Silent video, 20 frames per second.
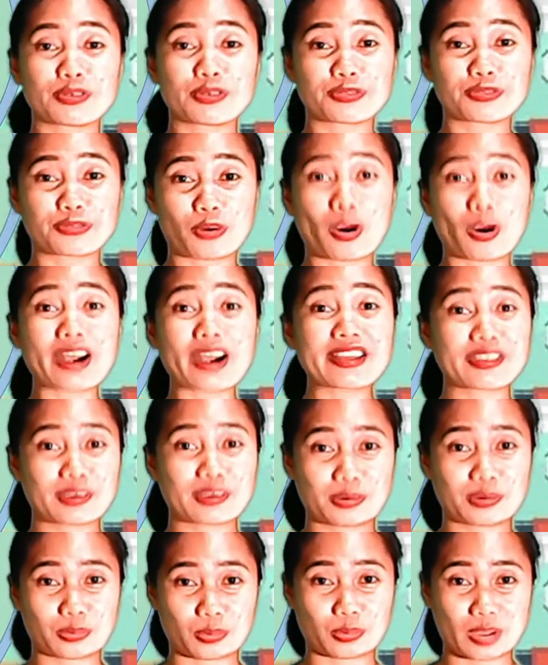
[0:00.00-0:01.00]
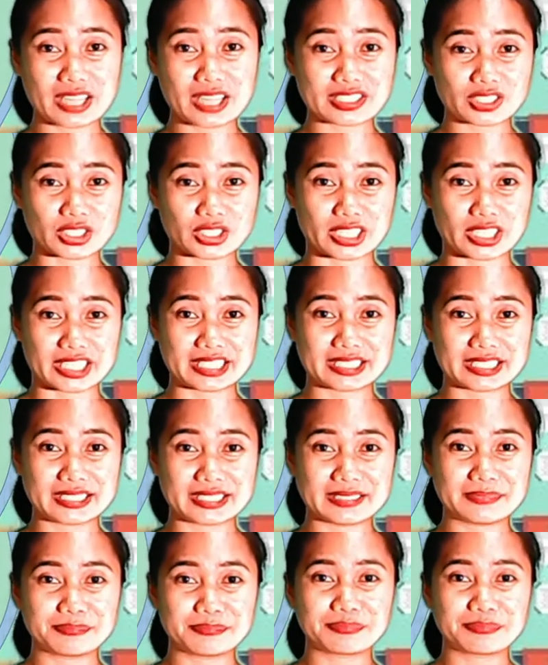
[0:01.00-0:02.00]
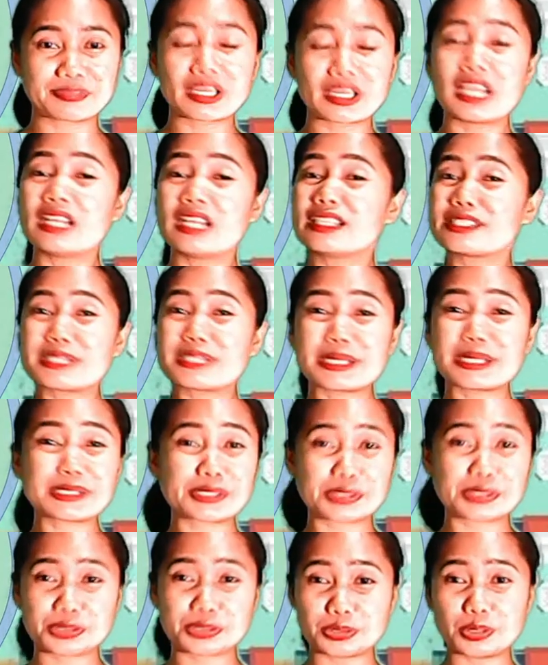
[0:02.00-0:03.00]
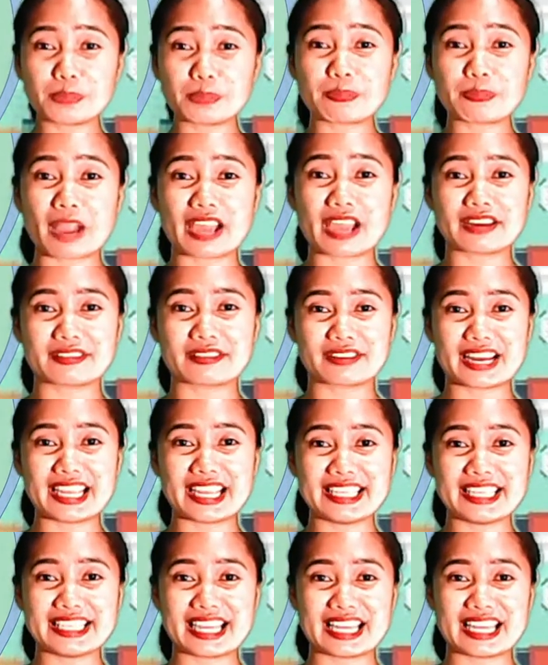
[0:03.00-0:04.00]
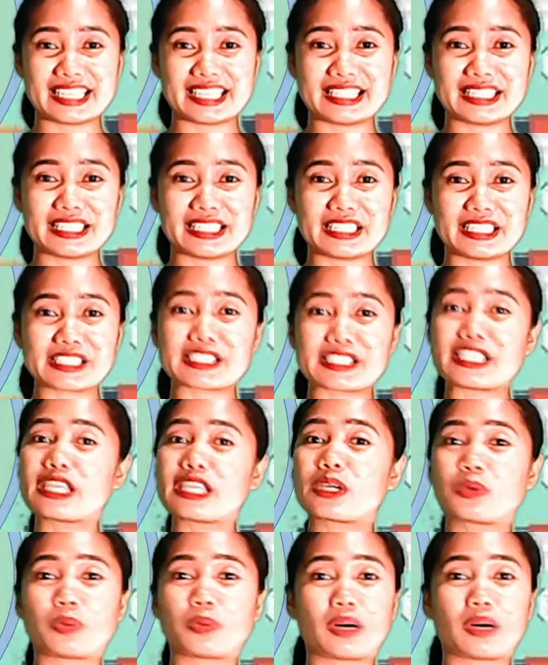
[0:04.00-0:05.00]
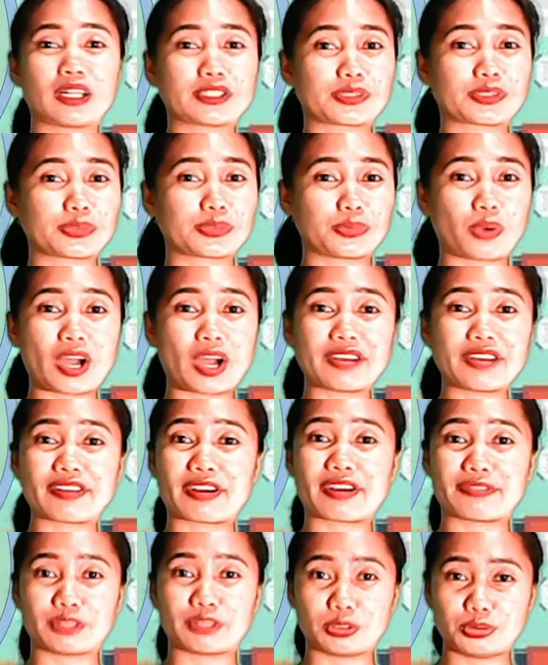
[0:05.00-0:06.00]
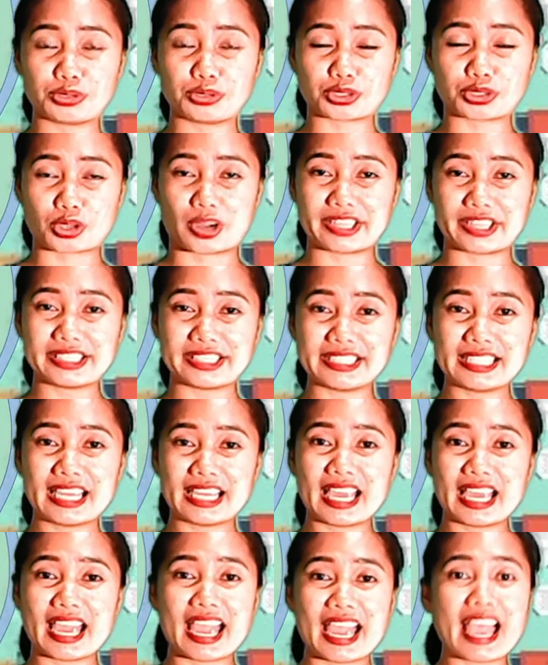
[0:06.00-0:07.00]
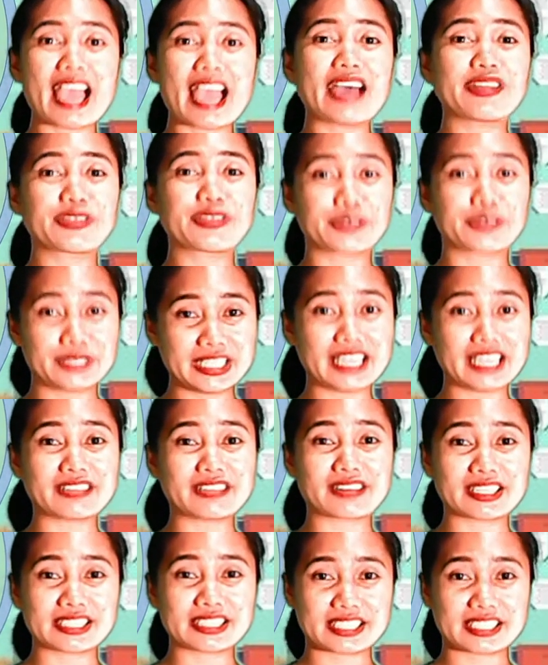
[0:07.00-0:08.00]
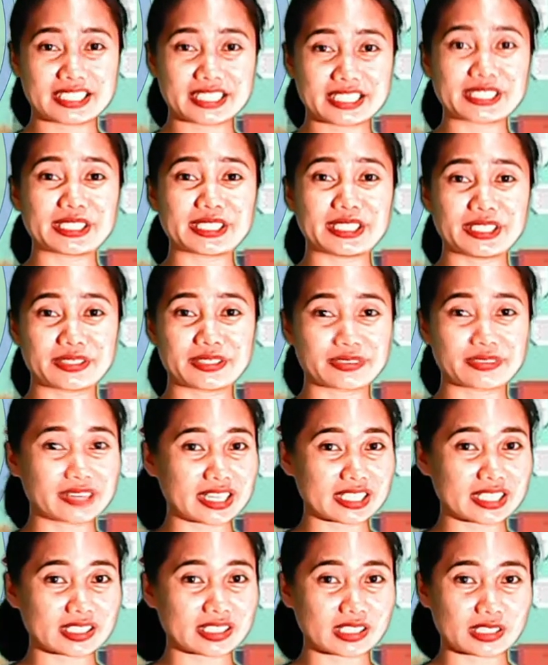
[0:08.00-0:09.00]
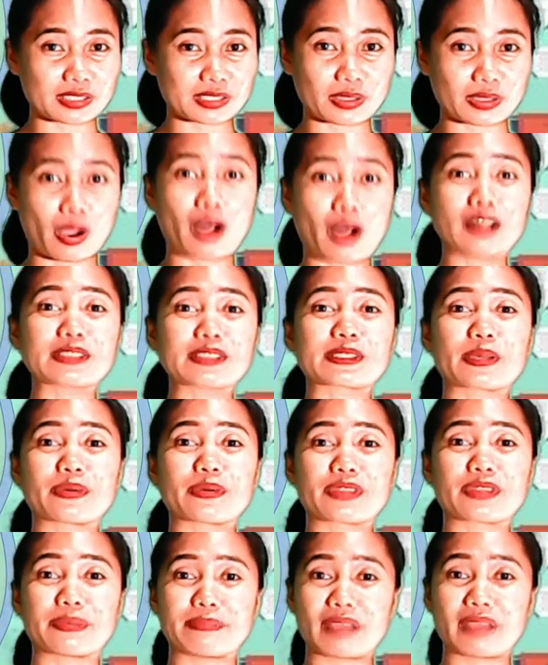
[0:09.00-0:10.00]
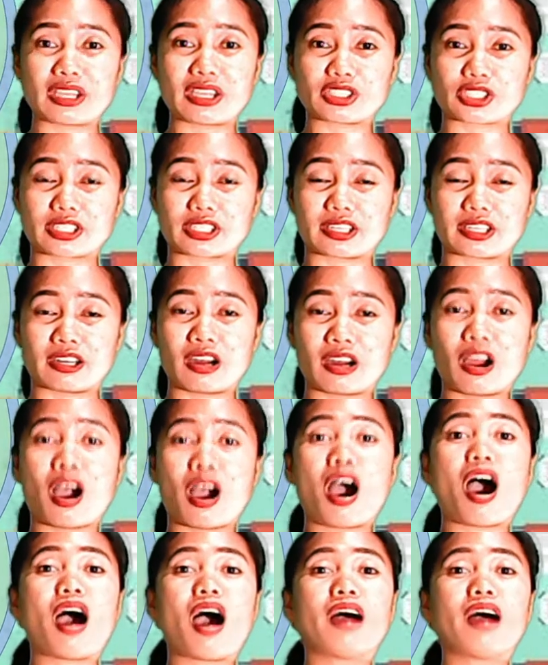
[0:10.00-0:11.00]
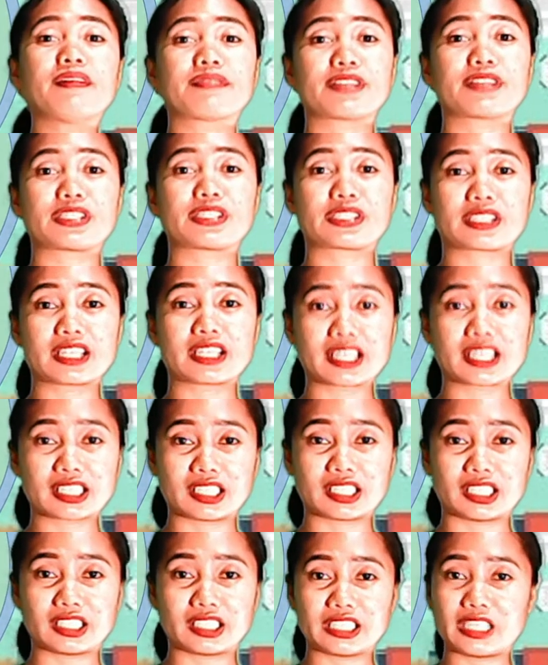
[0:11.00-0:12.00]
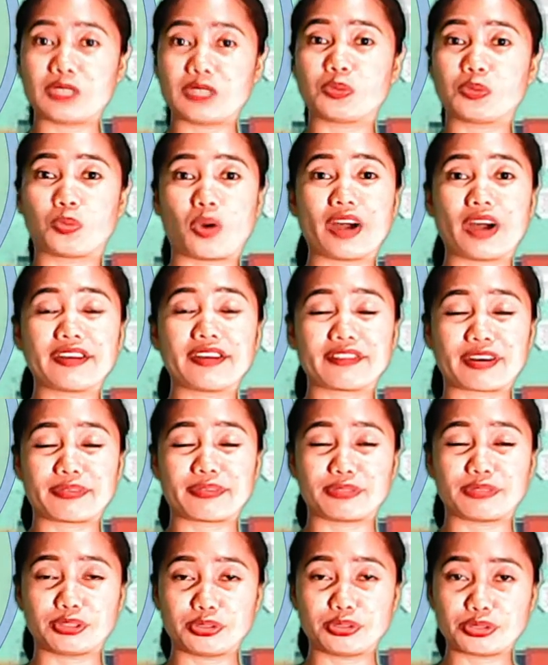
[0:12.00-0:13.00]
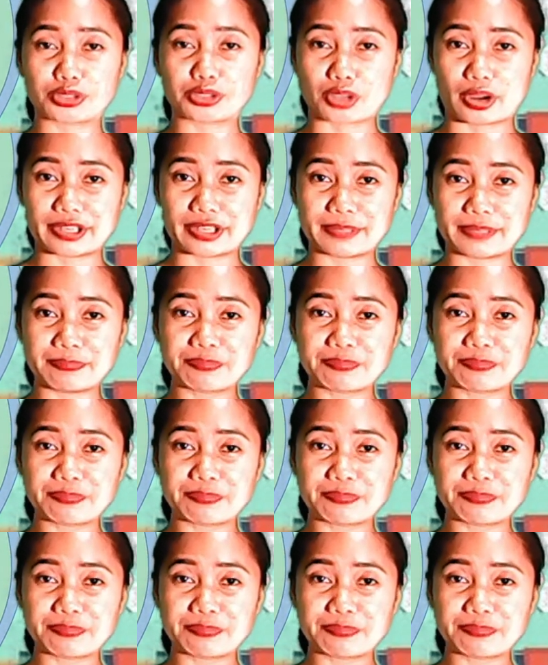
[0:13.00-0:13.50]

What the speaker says: Fourth question. Since 2 pi radian is equal to 1 revolution and 360 degrees is also the measure of the circle in 1 revolution,